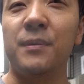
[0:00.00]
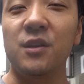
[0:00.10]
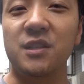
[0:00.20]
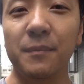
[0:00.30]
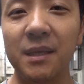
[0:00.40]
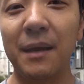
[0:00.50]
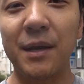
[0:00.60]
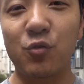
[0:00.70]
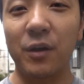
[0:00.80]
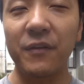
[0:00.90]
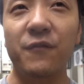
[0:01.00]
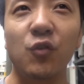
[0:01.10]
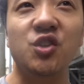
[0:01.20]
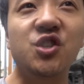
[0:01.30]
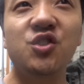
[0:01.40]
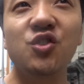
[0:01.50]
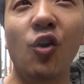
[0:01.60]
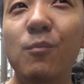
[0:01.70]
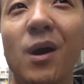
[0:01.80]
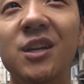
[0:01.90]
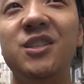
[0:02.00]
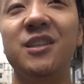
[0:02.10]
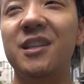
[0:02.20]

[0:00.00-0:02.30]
but there's something I've been craving for so much since